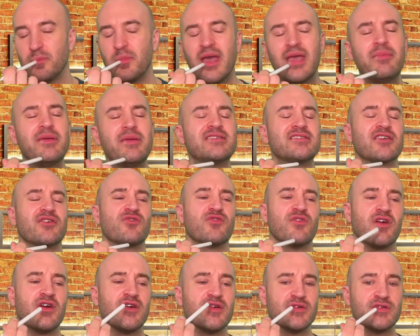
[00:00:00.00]
Babies are
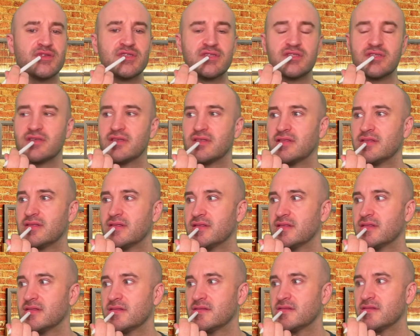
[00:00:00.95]
gross.
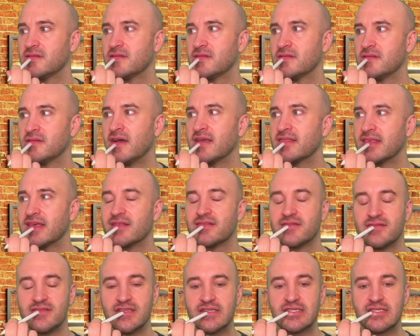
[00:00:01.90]
Like, they
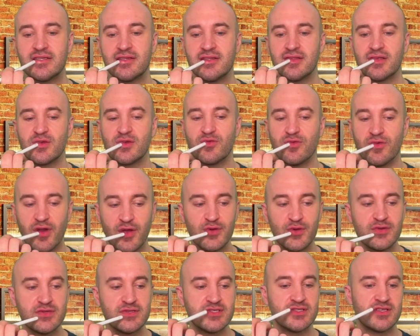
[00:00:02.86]
just
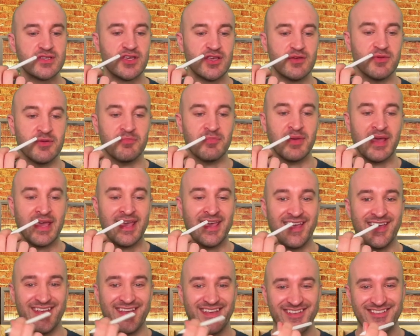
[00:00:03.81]
gross human
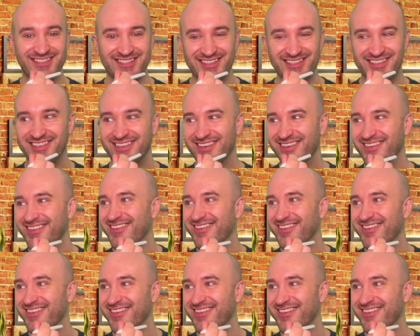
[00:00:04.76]
beings.